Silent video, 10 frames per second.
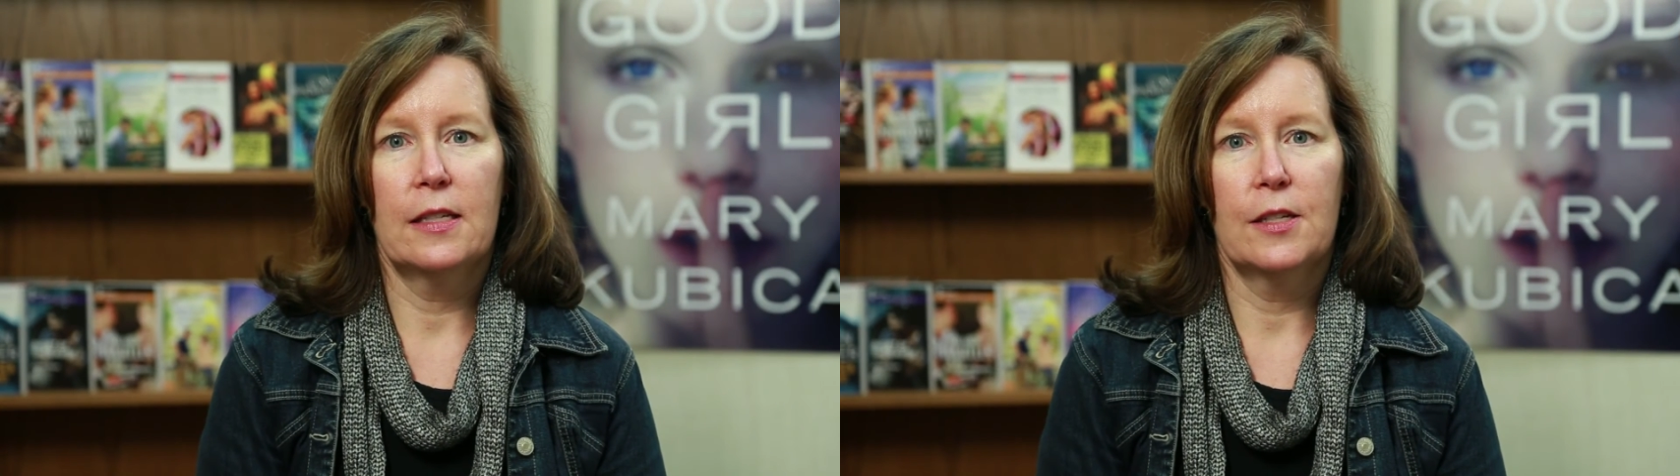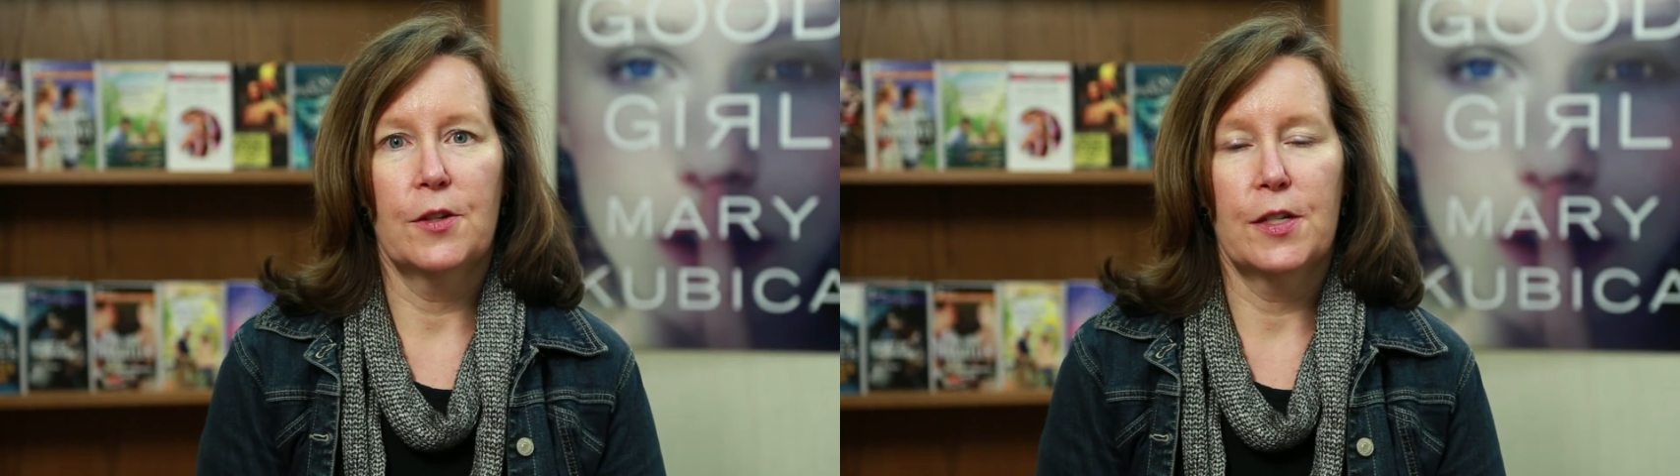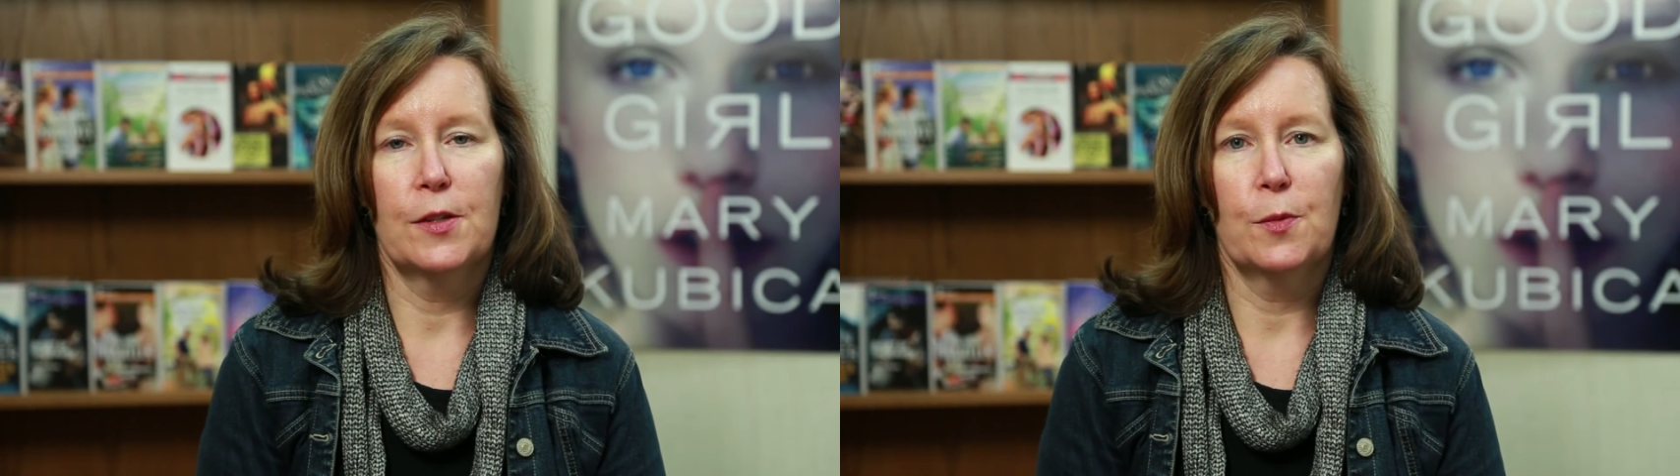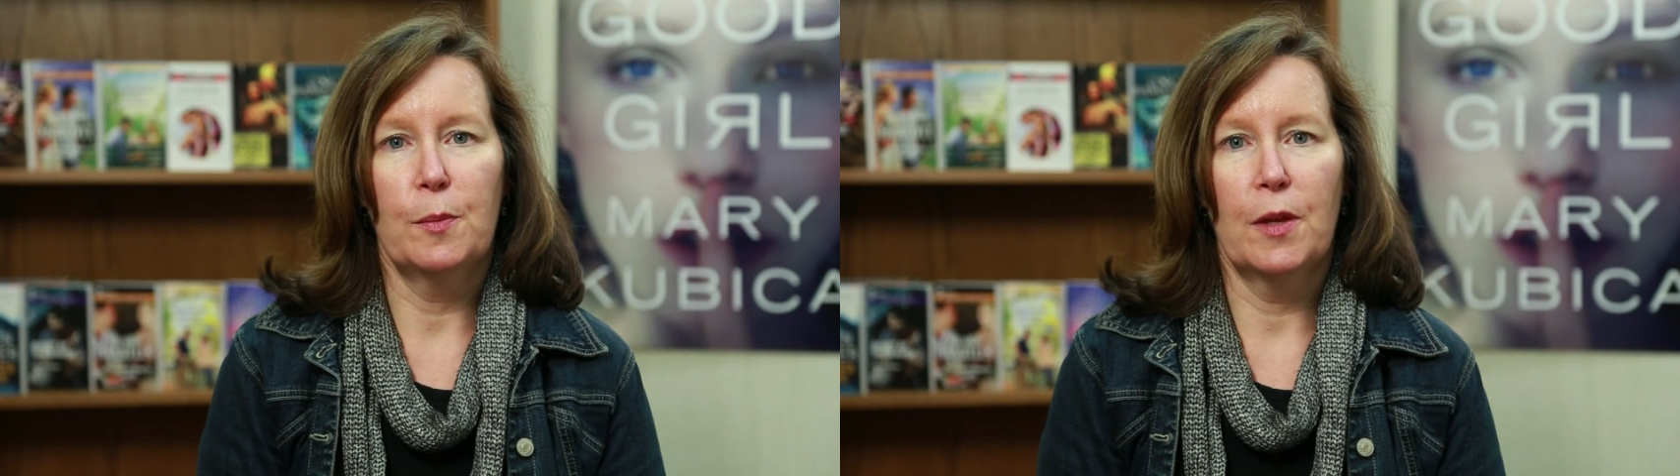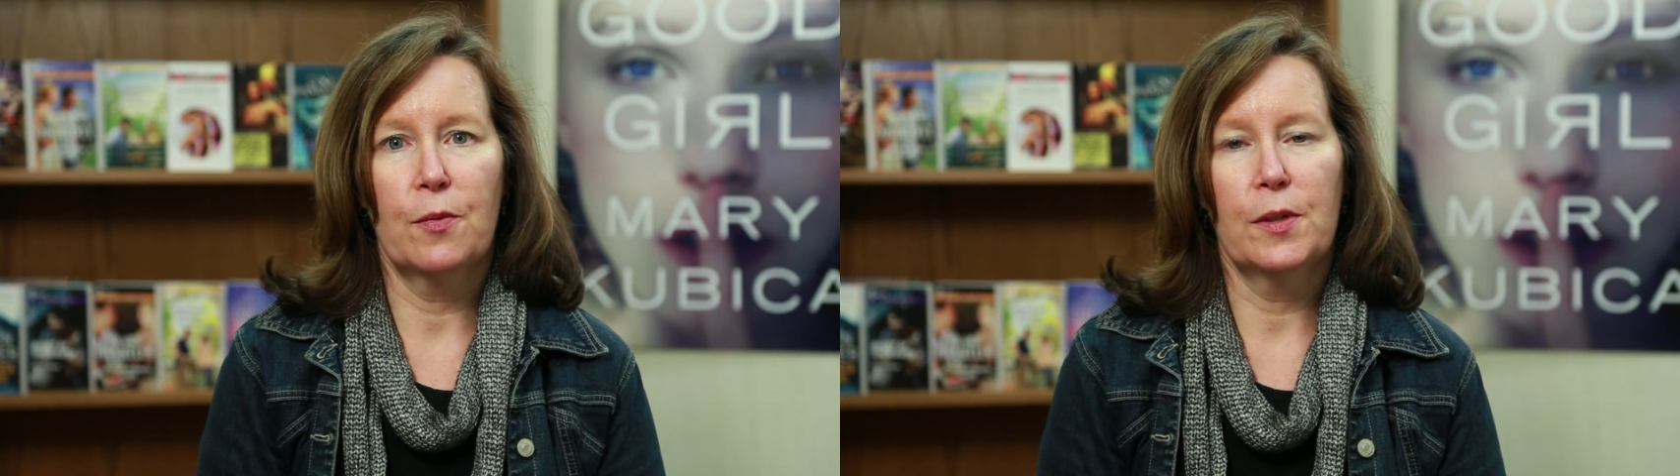series
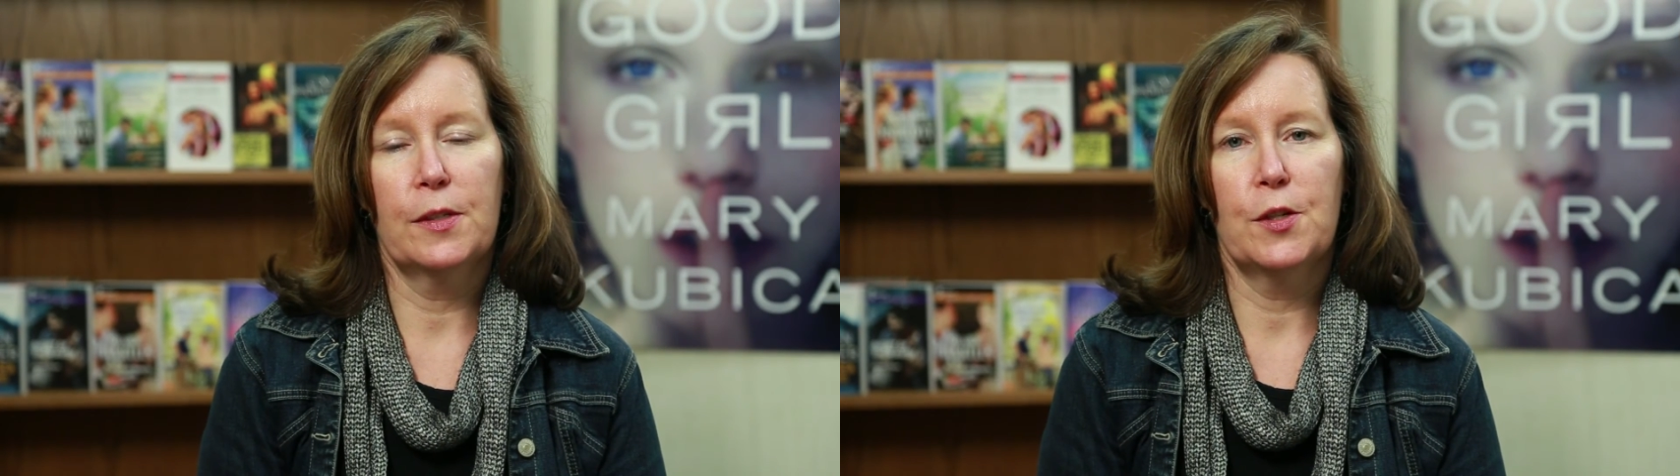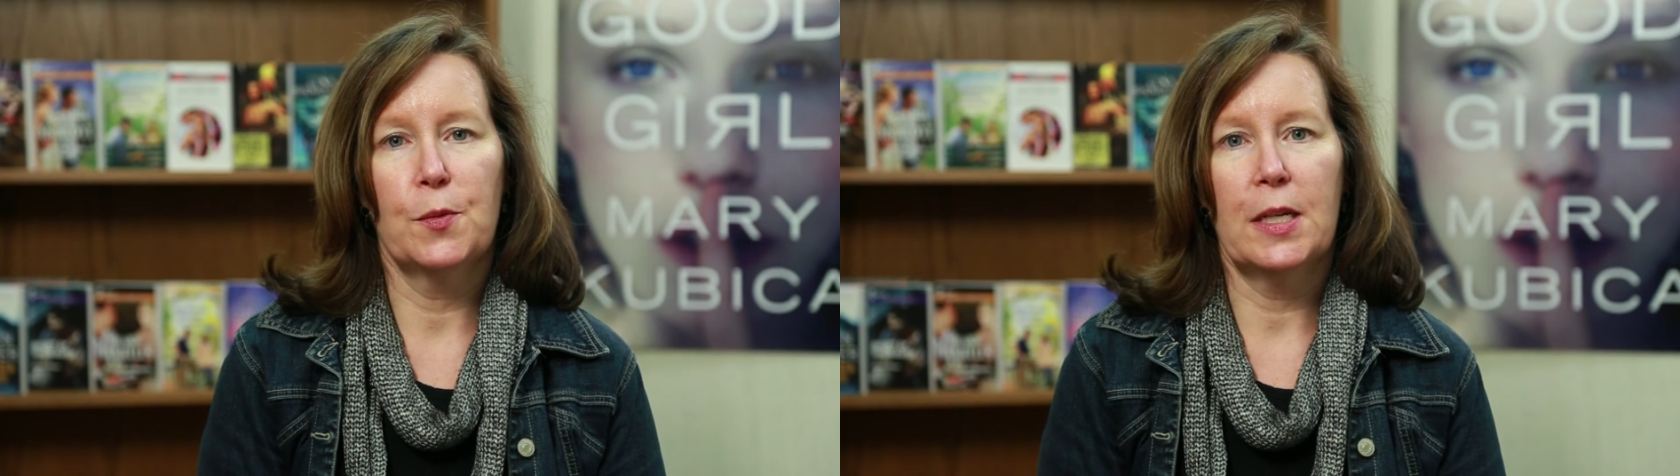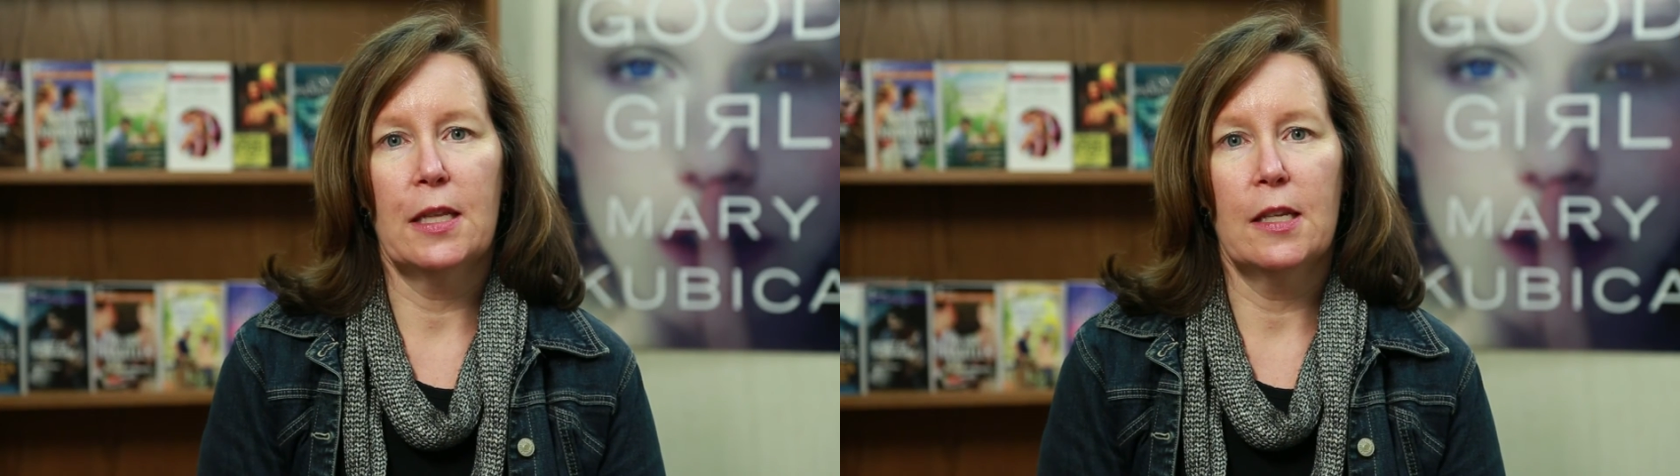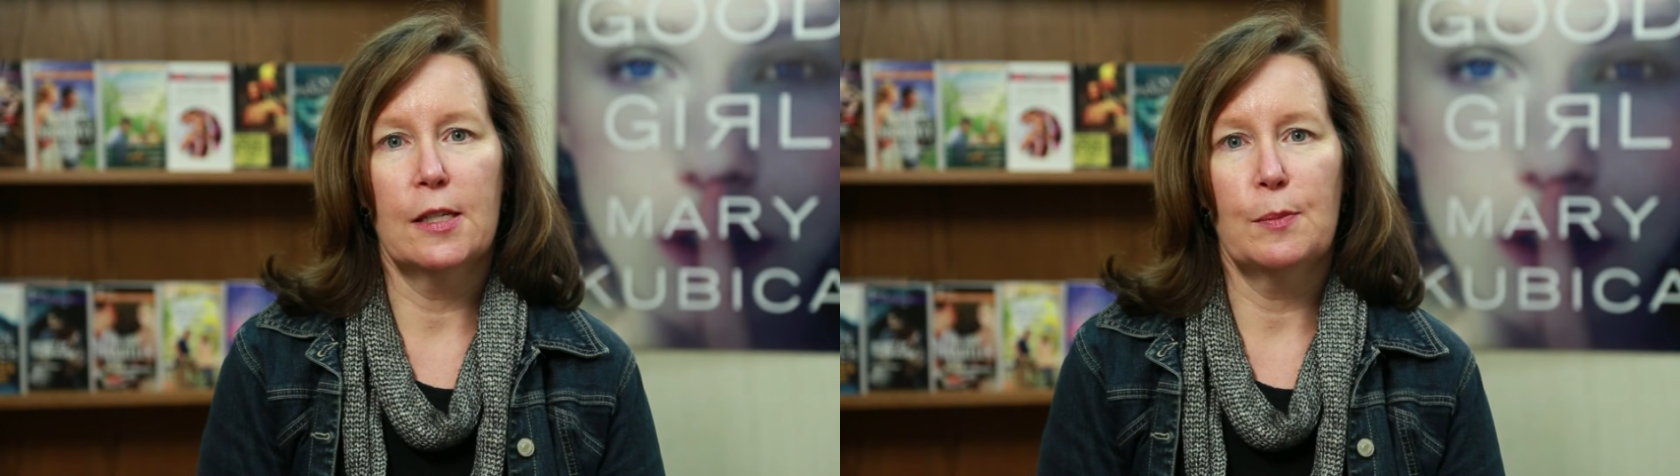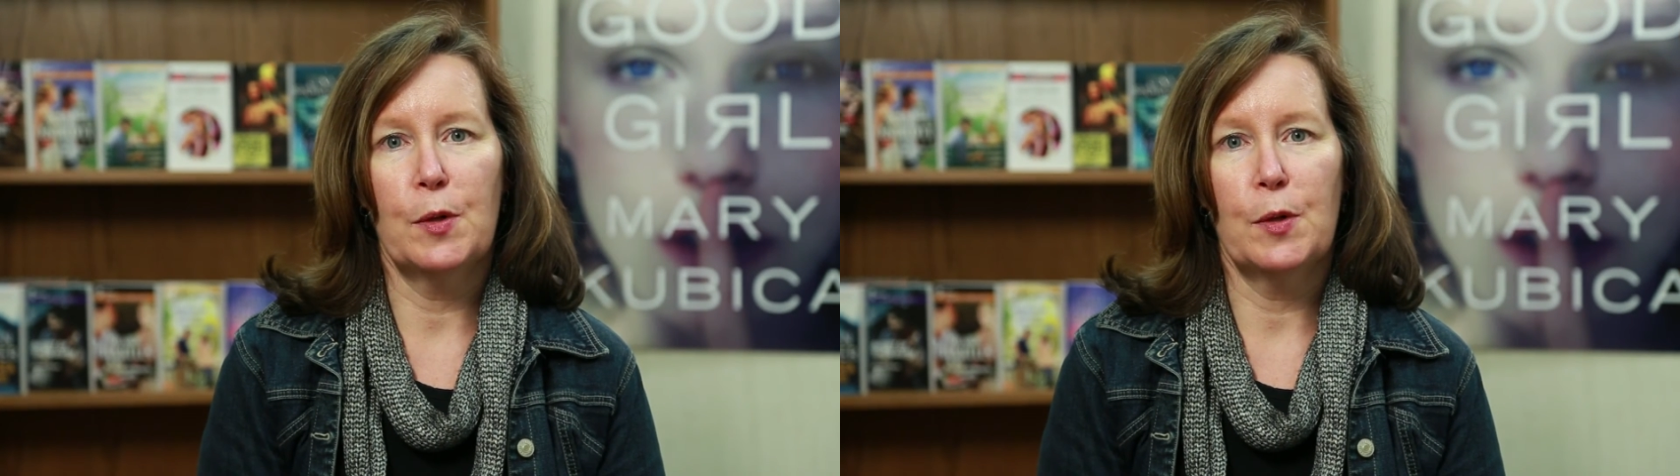will be thrilled to read this